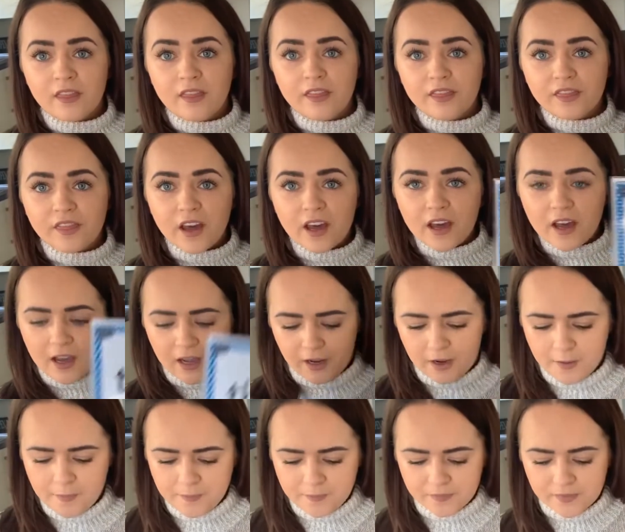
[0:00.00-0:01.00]
the.
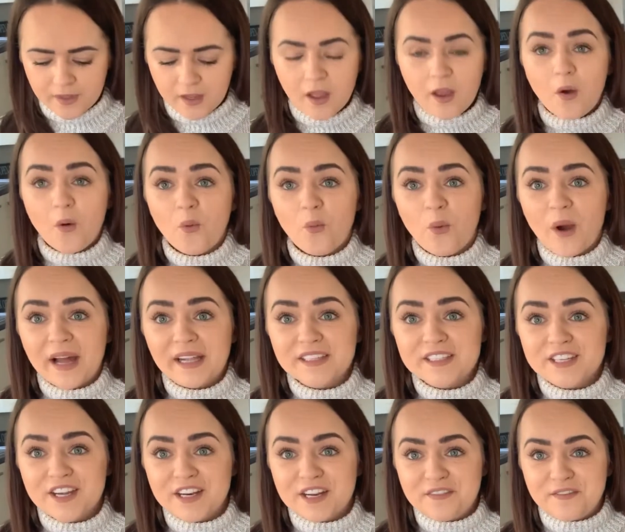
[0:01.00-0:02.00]
Well
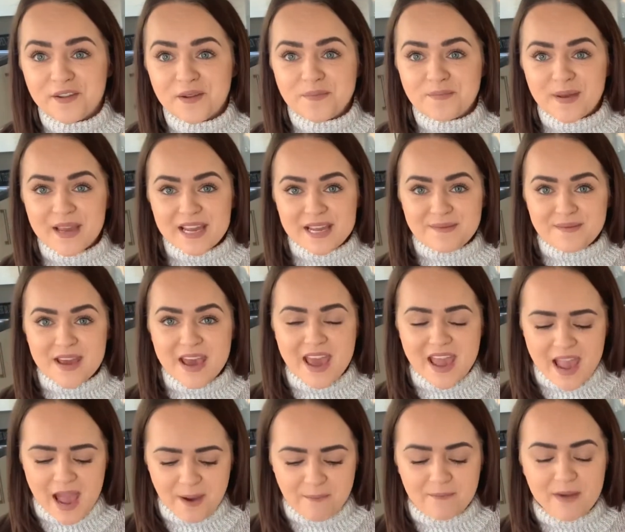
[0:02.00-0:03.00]
done if you beat
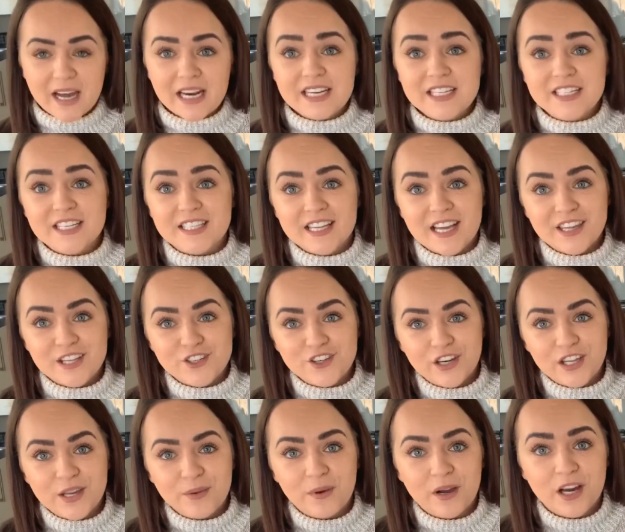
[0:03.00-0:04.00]
me and managed to say the
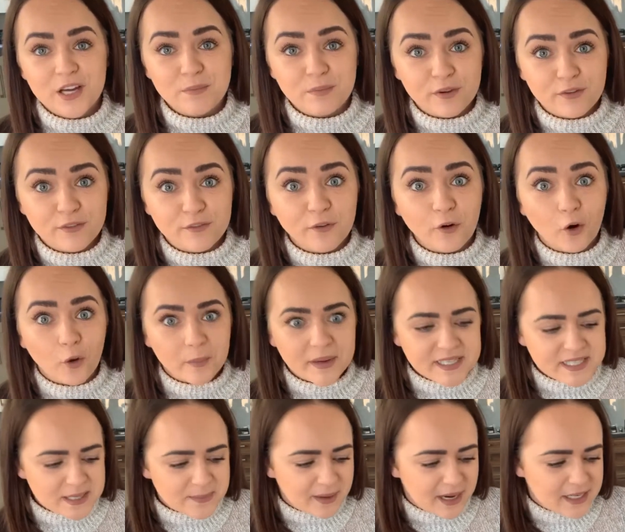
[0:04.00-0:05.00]
tricky word before
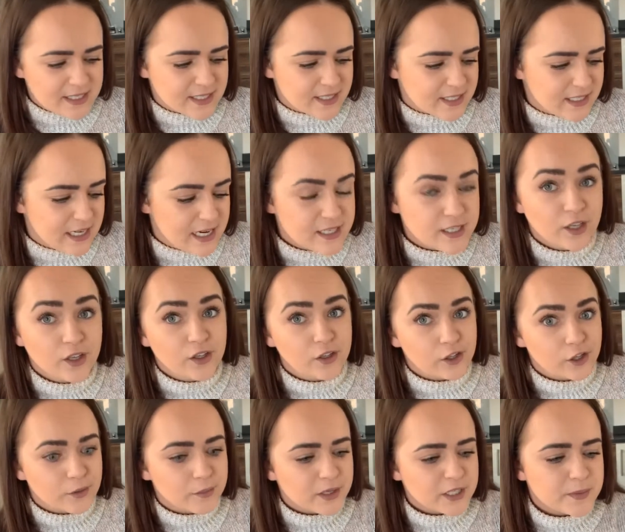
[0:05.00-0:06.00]
Miss Lebesque did.
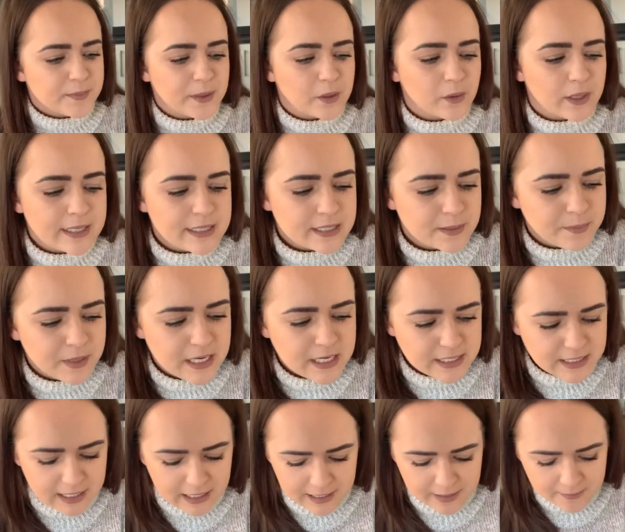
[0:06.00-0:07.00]
You must be quite
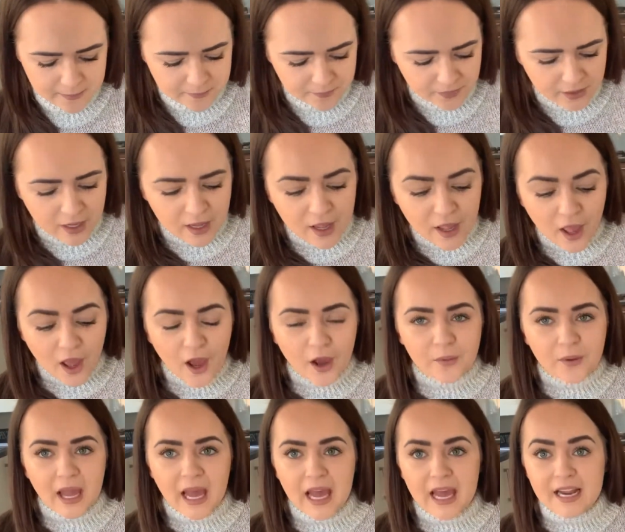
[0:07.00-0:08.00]
speedy.
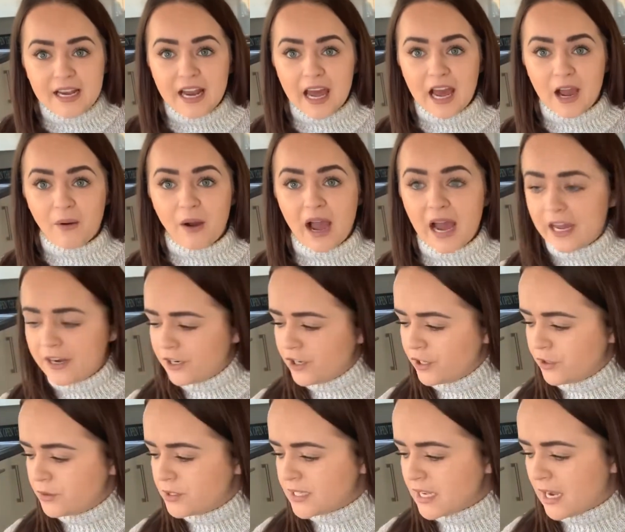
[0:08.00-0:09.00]
Okay, now our
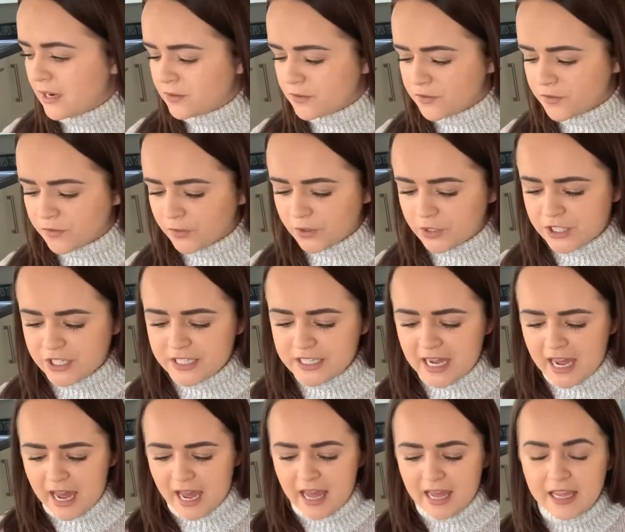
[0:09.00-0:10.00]
new sound for
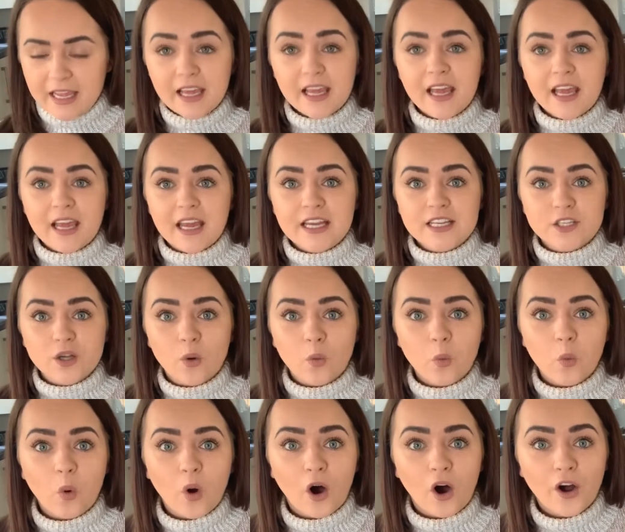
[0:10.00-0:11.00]
today is a
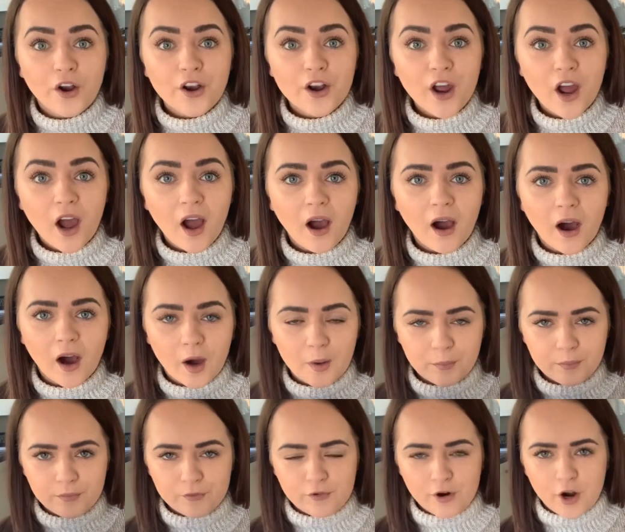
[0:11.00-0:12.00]

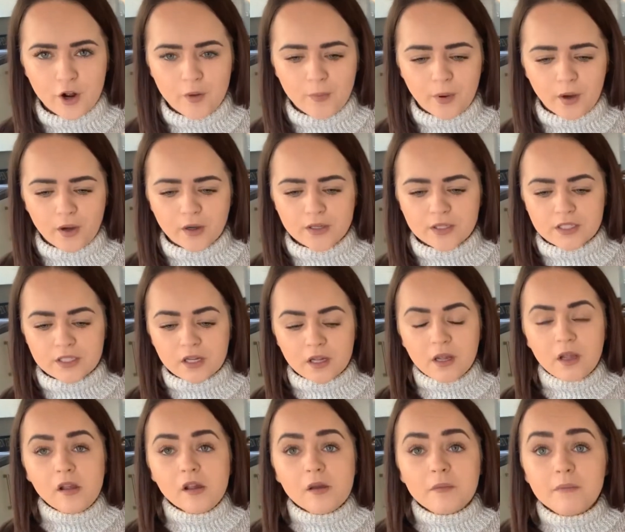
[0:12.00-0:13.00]
one-arm robot.
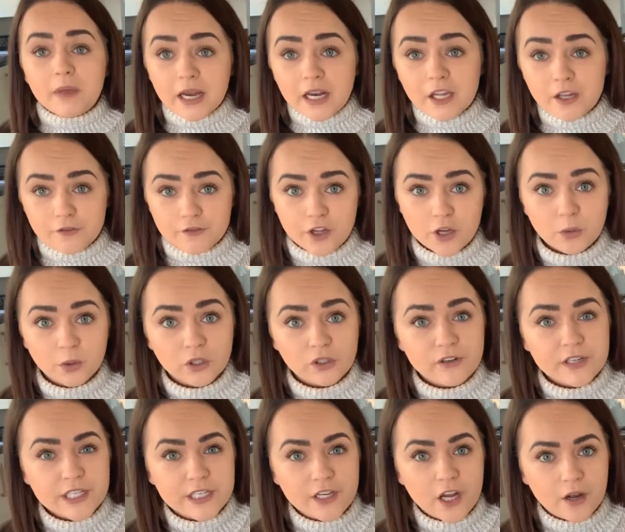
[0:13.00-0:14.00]
Many of you will
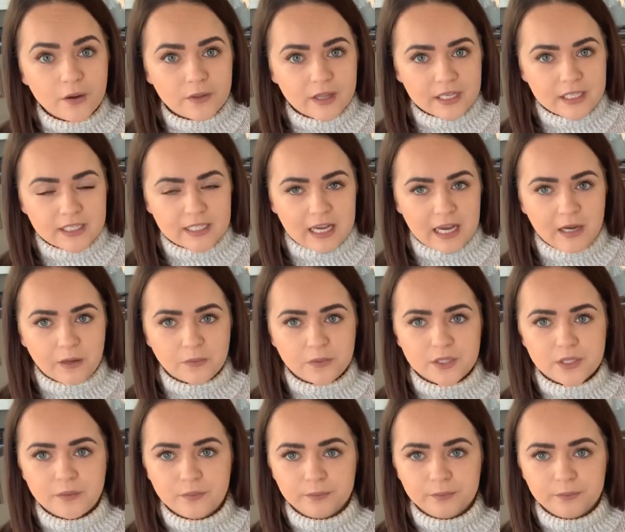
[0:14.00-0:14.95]
already know this sound.